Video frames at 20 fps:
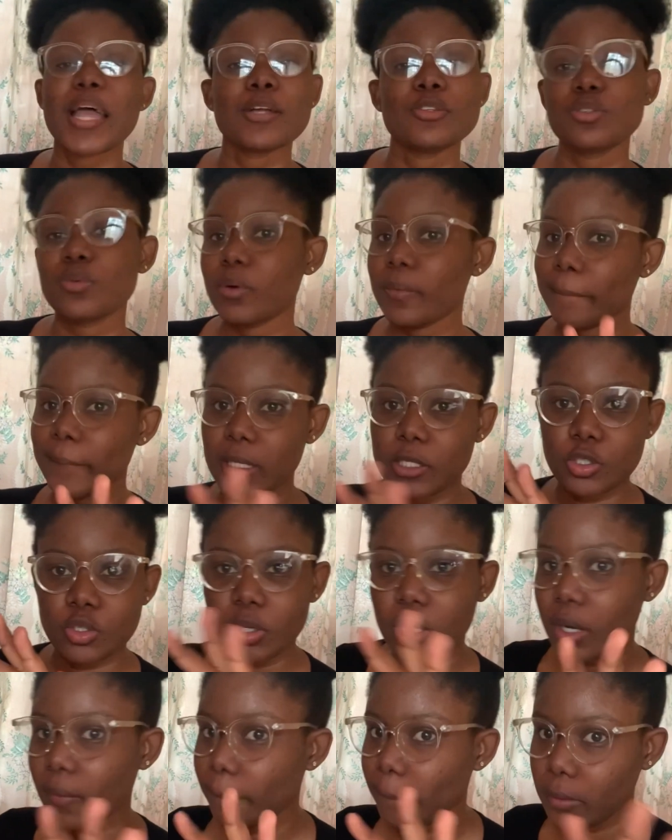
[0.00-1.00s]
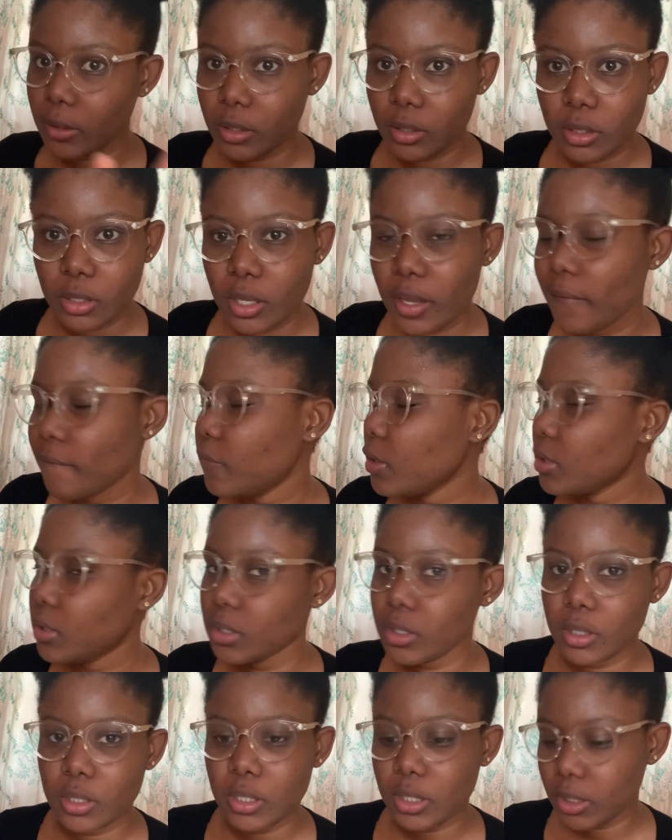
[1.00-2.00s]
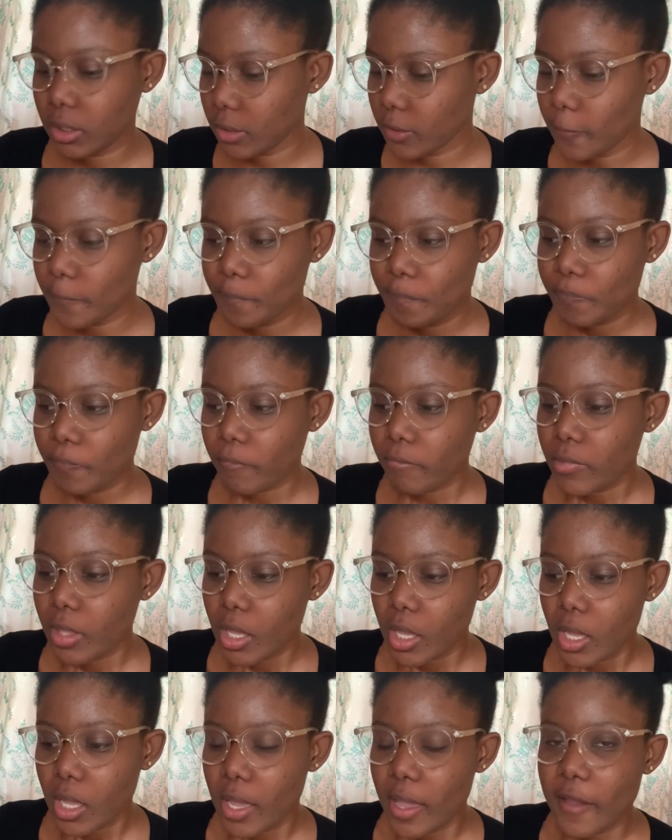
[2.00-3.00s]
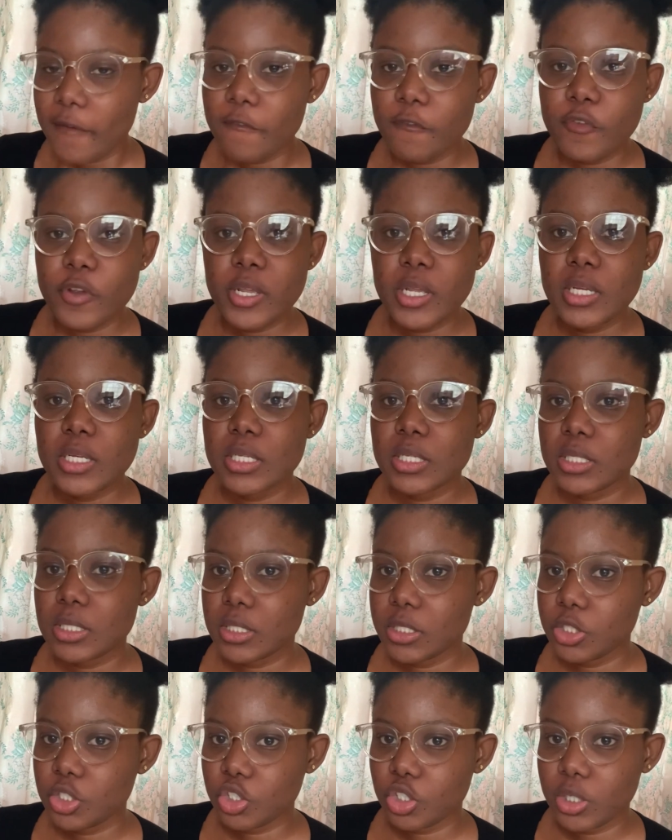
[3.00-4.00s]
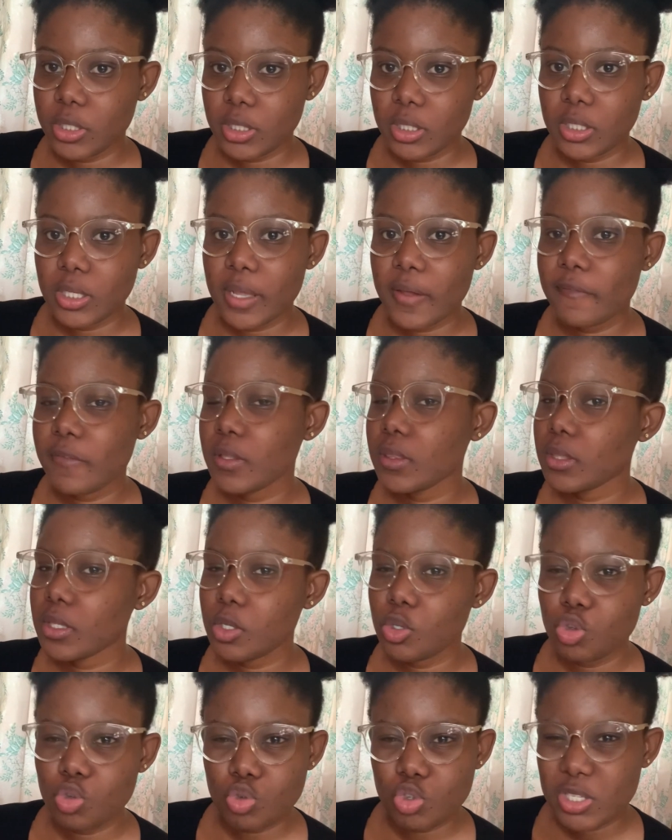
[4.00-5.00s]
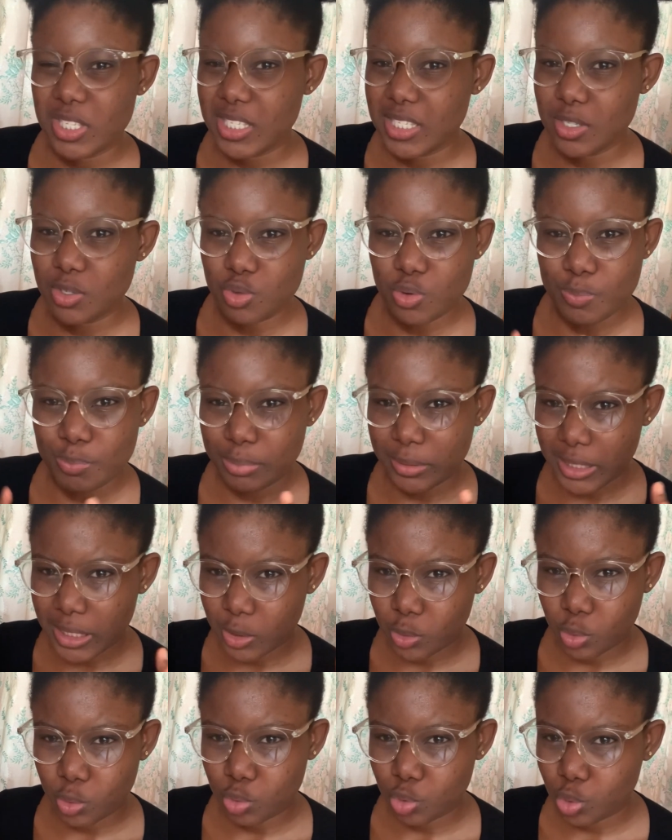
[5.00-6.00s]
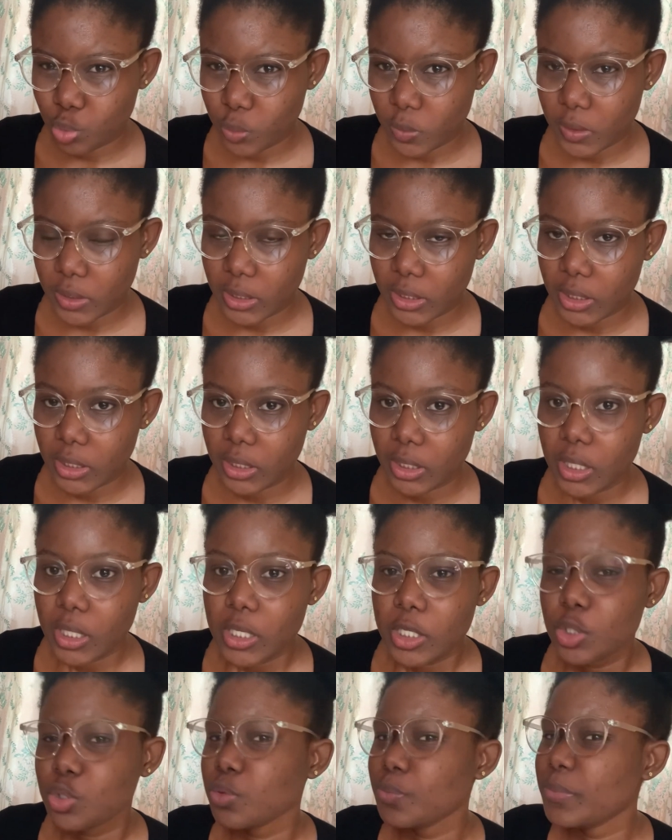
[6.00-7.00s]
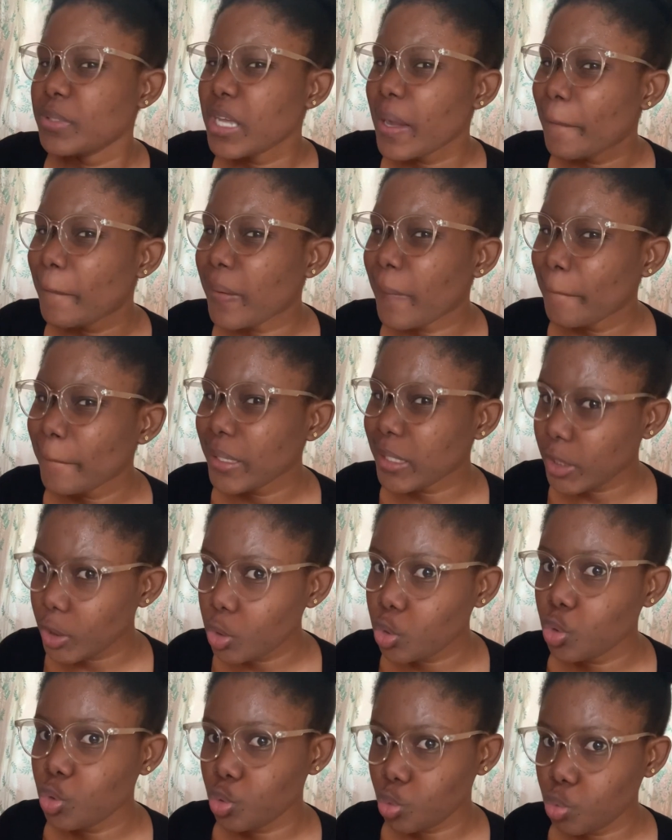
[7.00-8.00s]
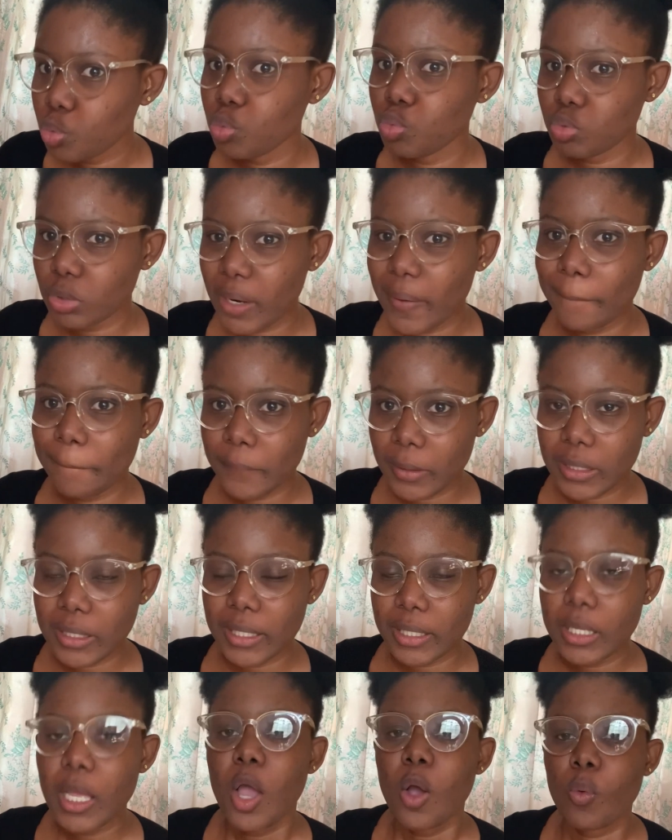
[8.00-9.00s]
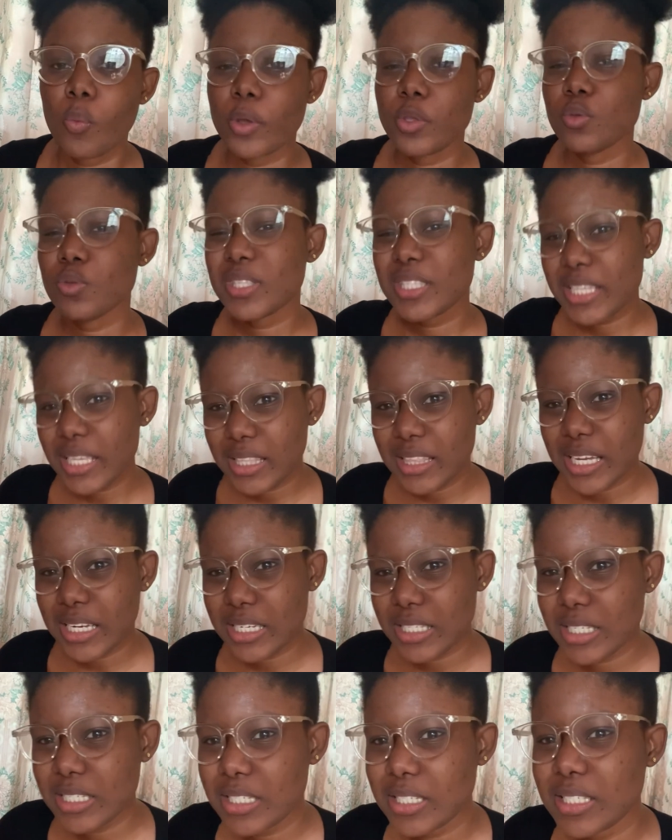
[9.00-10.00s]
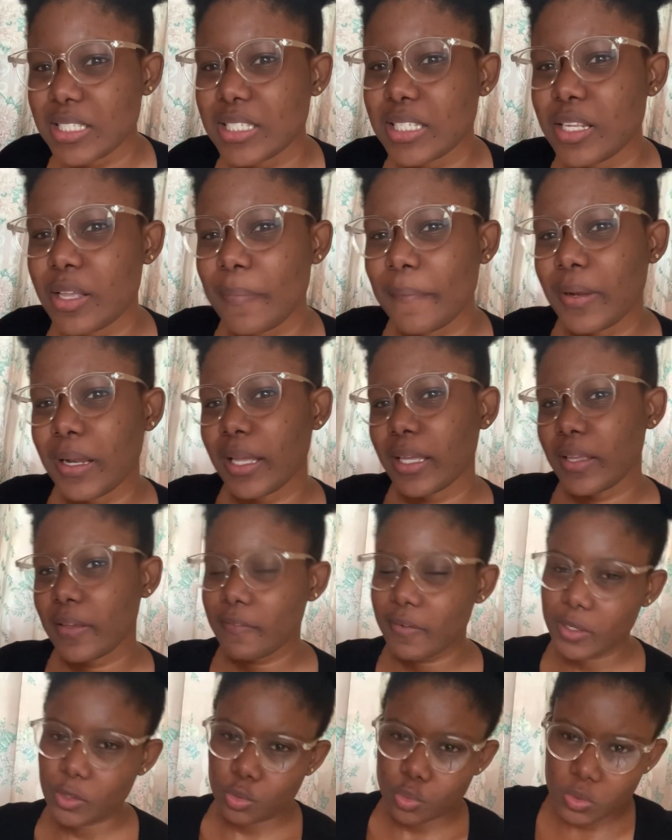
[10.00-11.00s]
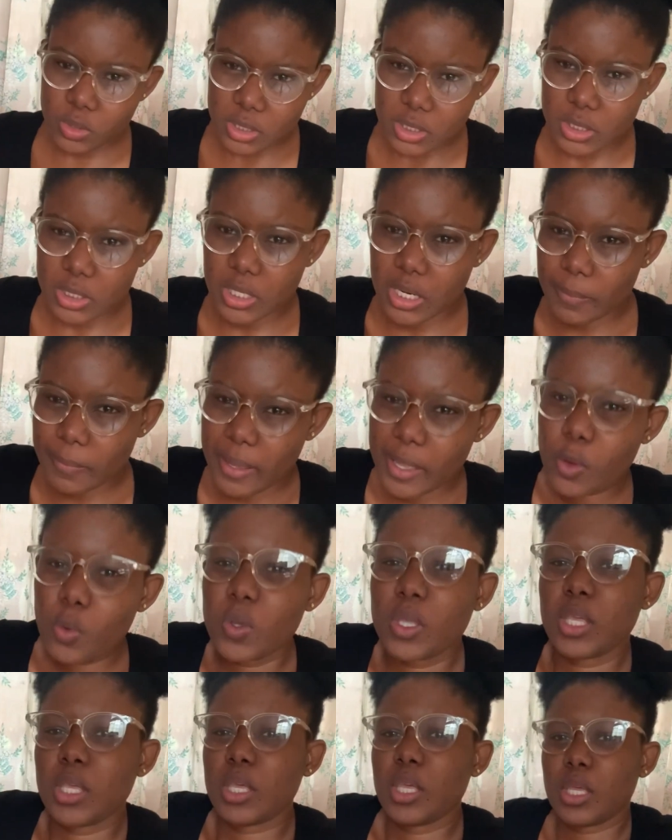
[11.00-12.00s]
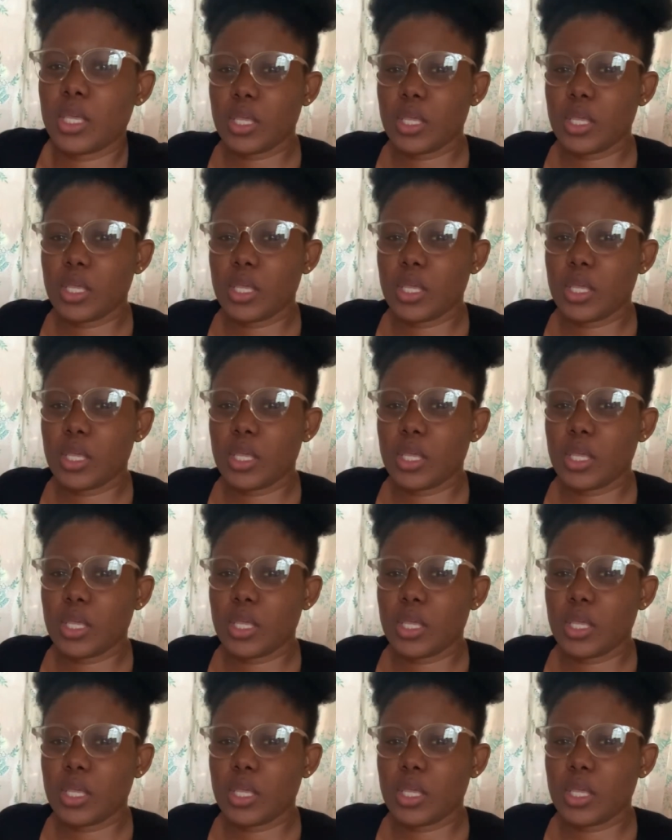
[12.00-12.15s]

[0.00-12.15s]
do what makes you happy everything like every decision everything you you plan on doing eh, should be about making you happy like when you take that decision instead and be like if i do this then am i okay